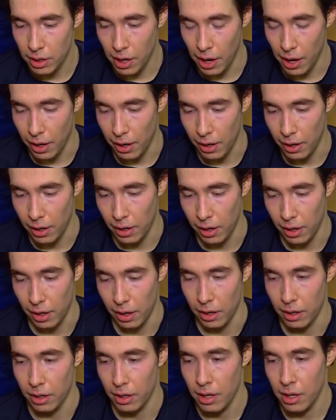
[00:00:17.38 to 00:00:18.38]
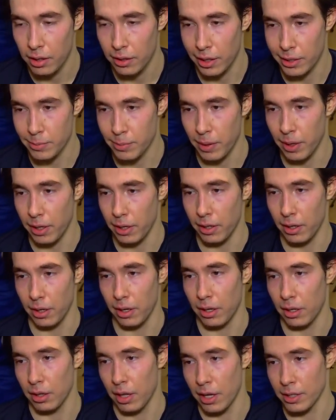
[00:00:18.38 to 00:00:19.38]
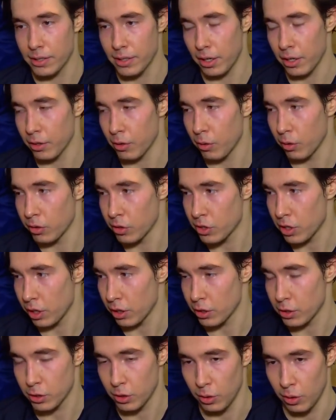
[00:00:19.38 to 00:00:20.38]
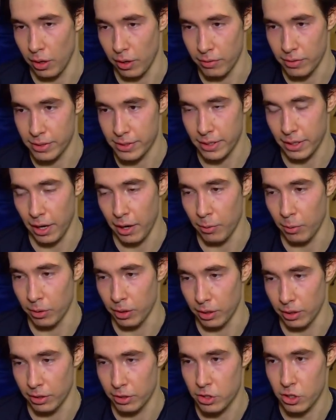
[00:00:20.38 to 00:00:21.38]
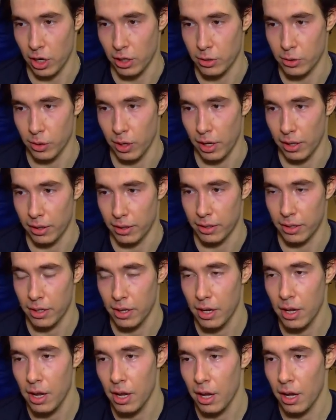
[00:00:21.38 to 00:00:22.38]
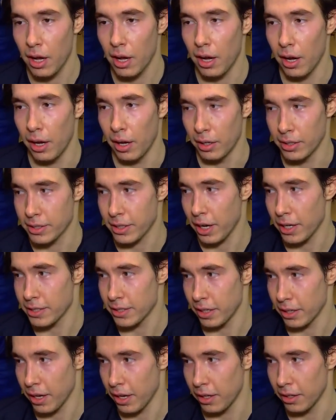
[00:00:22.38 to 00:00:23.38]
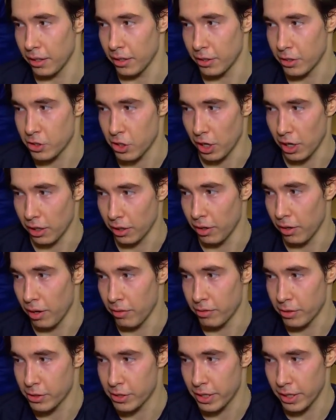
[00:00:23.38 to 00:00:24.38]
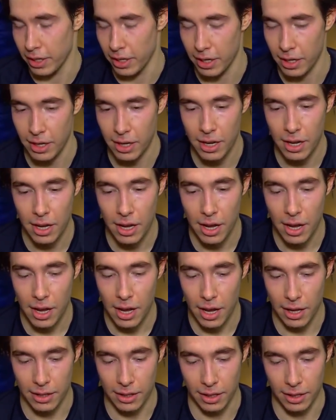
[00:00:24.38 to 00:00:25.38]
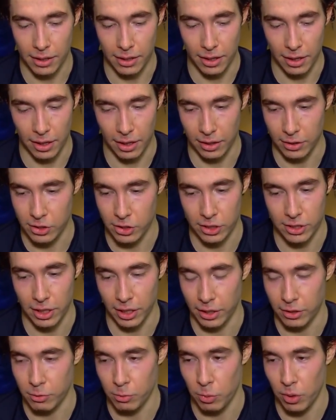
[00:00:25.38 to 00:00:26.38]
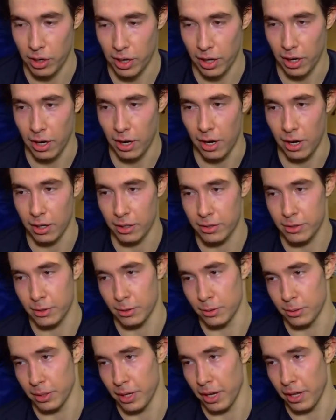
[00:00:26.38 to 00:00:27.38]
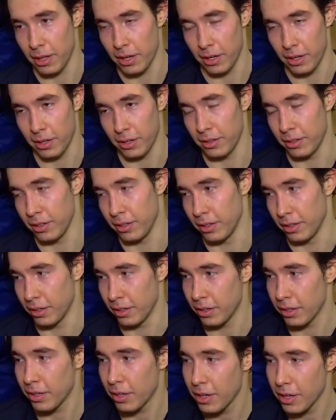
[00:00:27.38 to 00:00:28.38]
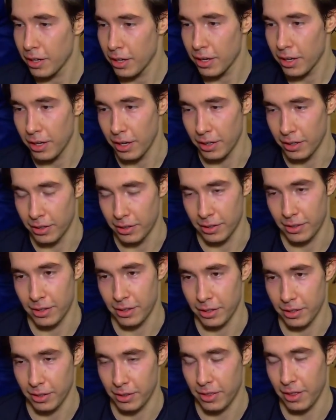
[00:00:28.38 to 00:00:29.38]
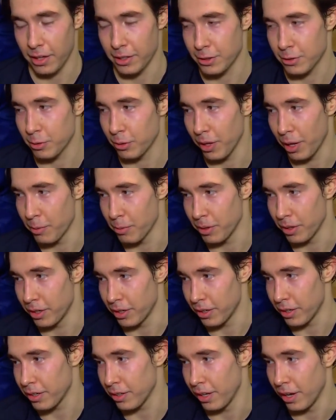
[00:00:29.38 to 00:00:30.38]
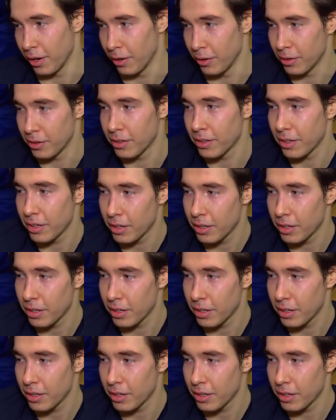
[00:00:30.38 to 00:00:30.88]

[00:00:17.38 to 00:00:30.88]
Yeah, that's my last year in contract, so obviously I want to try to get as high as I can in the NHL, obviously, and then just like working hard to get here, and thankful I'm here now.